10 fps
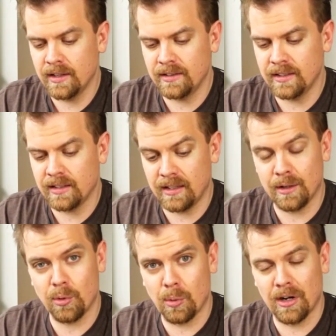I
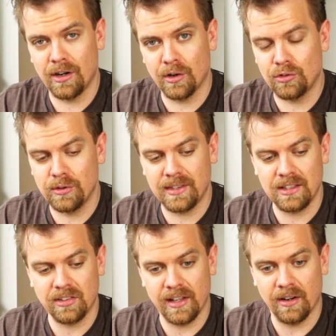think we want to know two
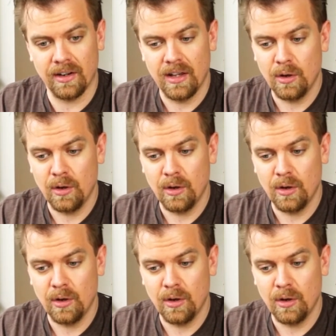things there.